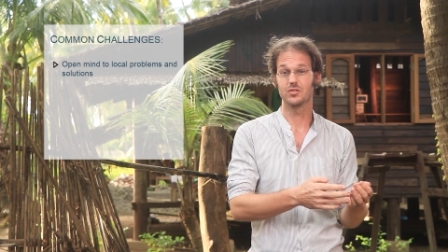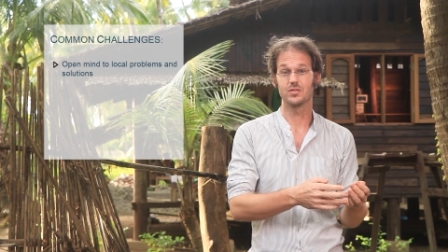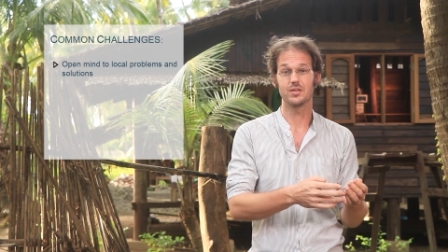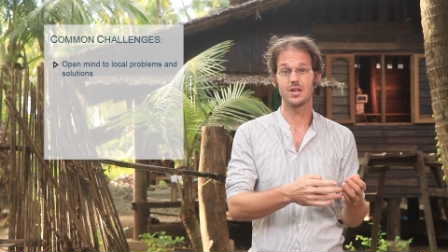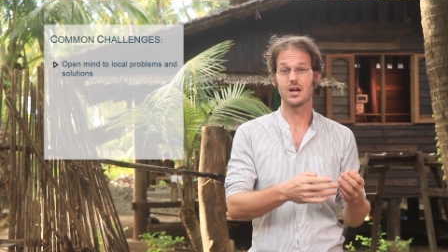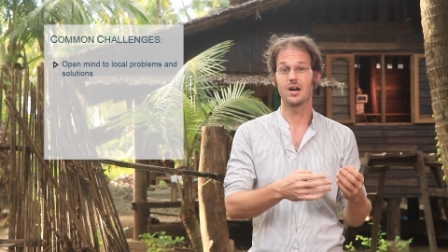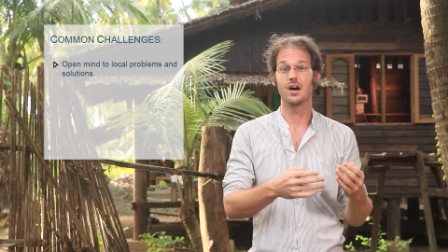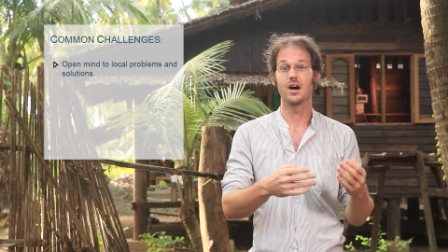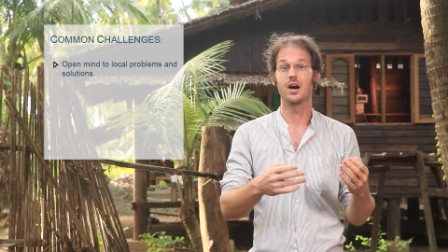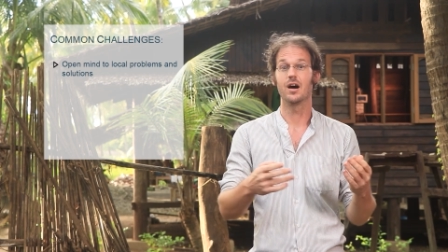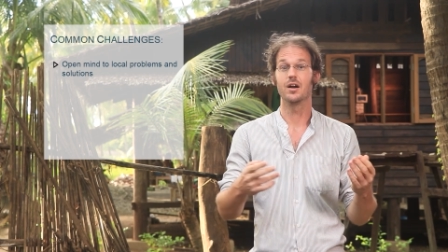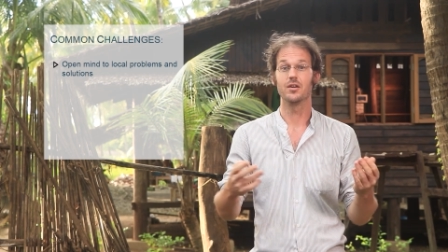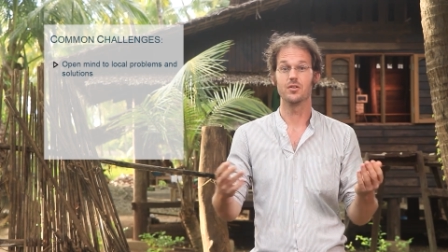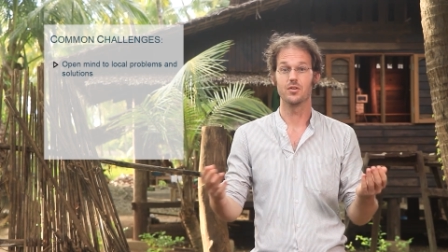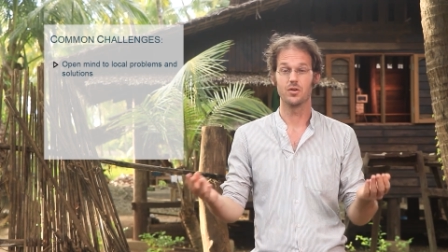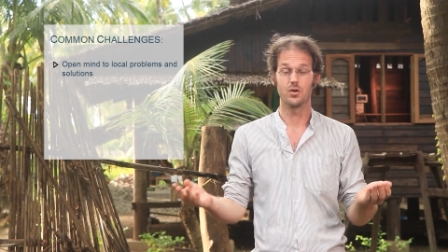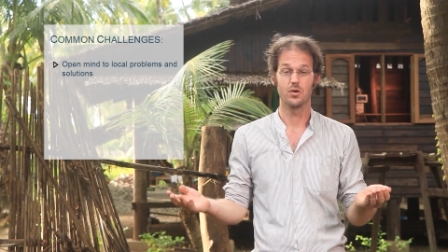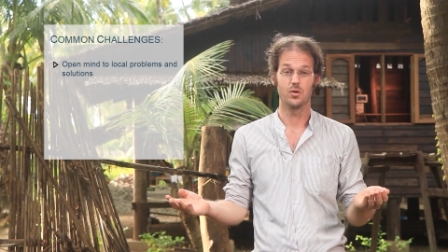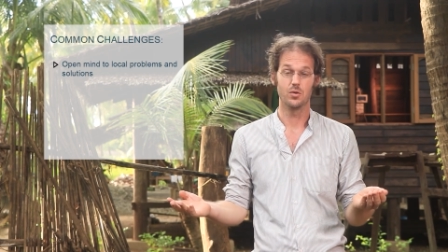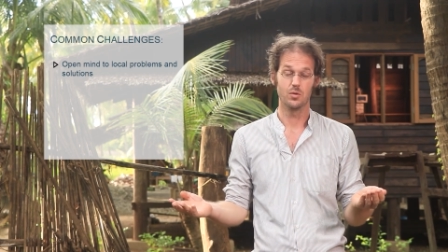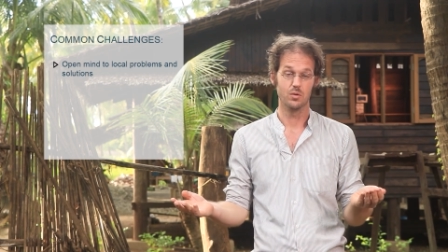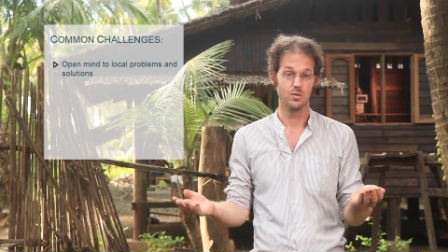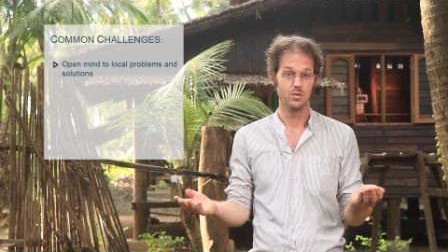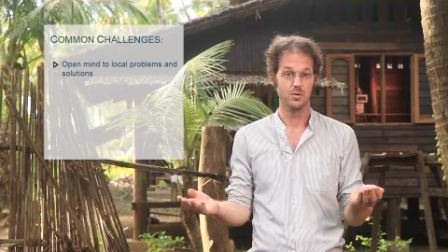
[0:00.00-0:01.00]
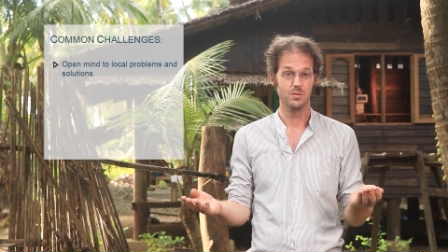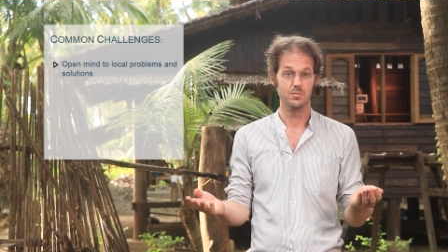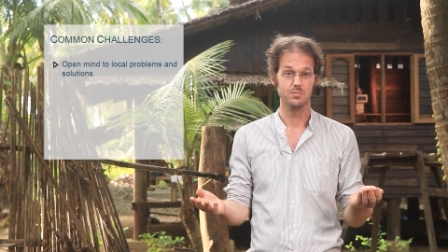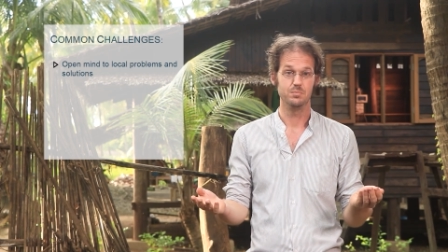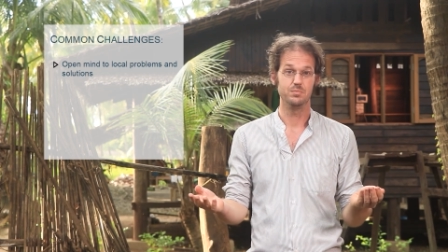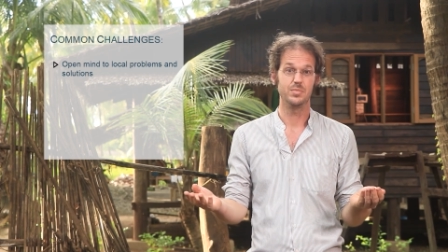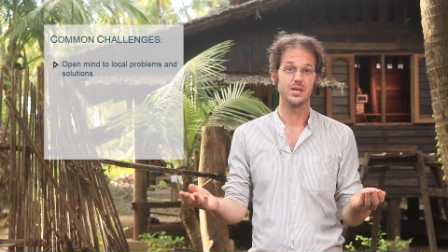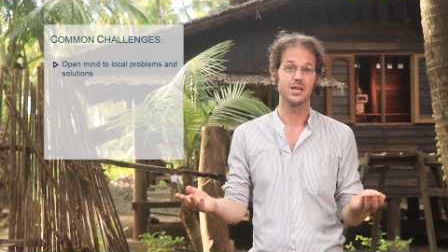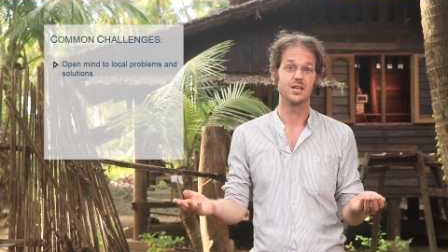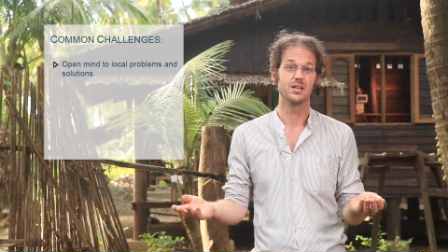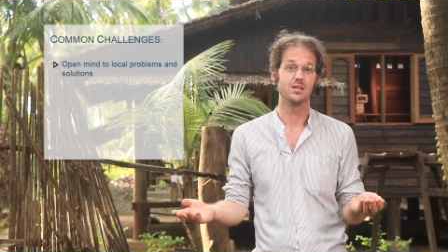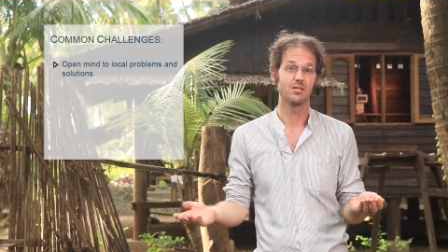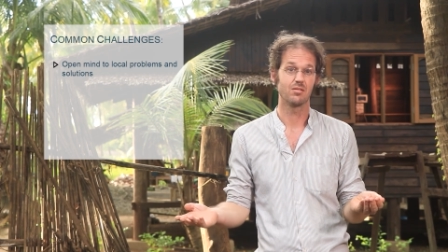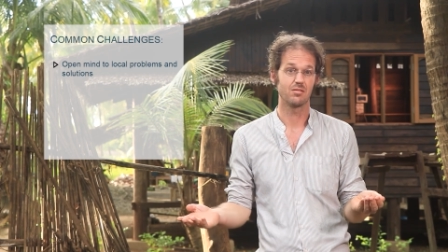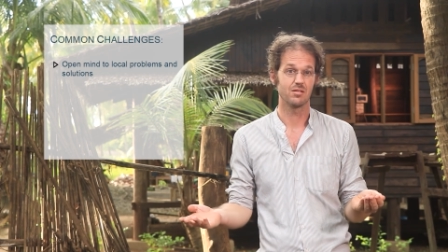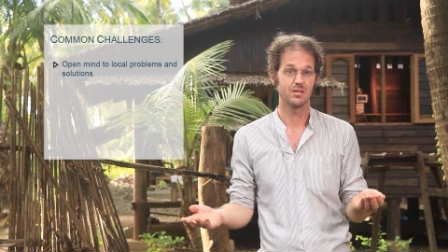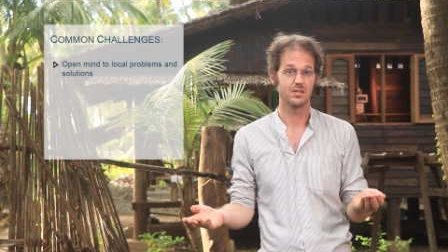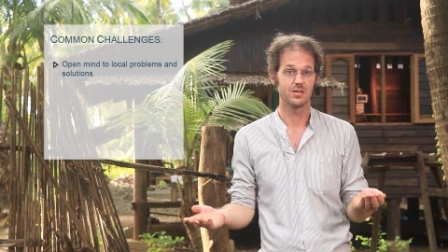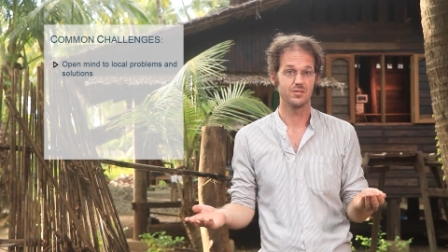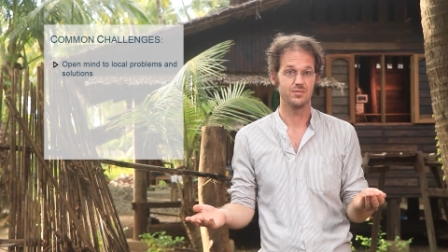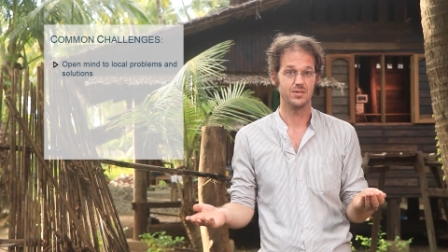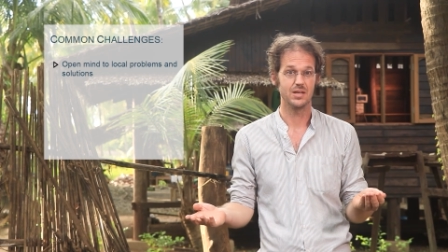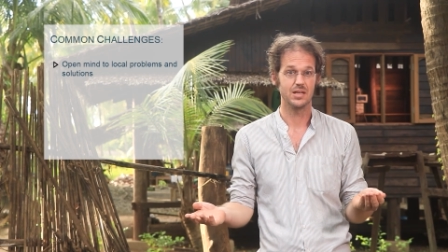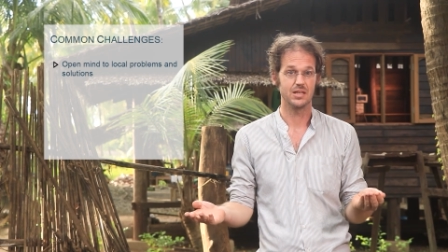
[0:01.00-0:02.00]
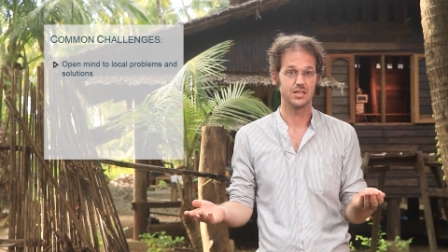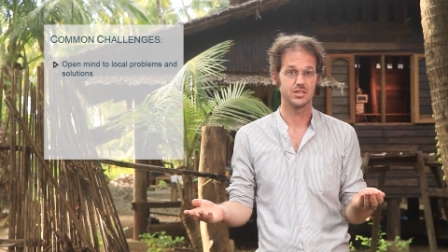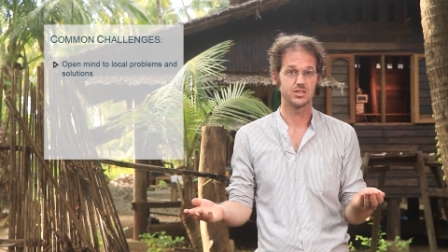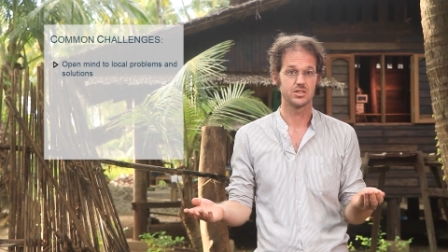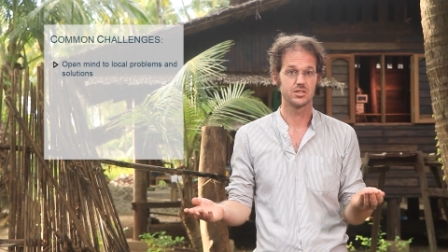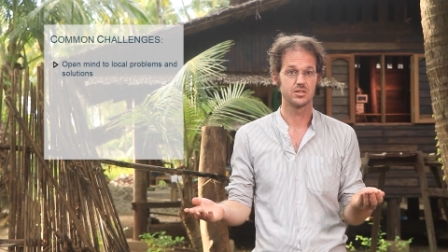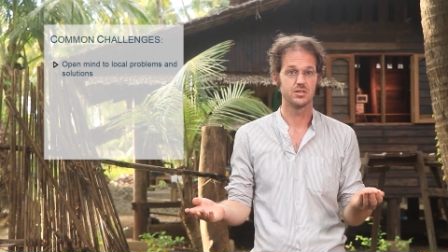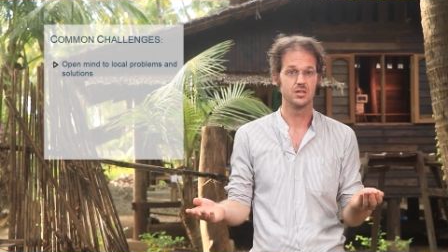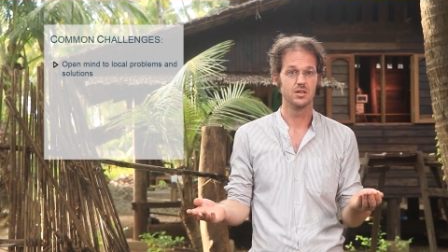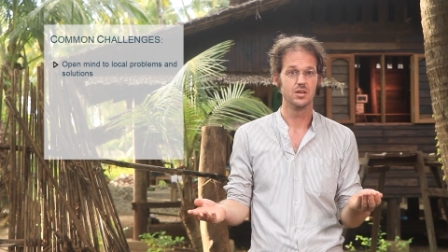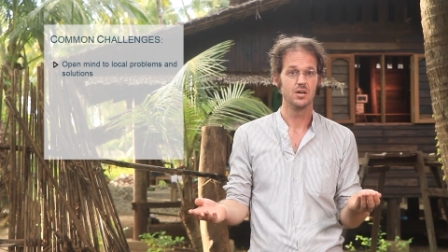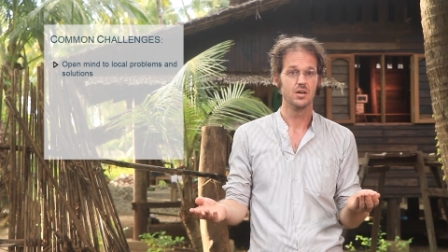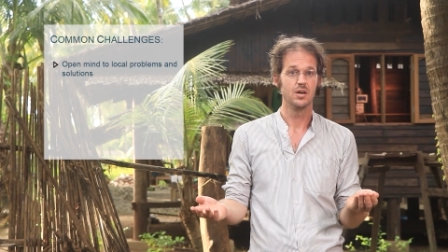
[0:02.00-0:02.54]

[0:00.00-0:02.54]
there are no bins in the village.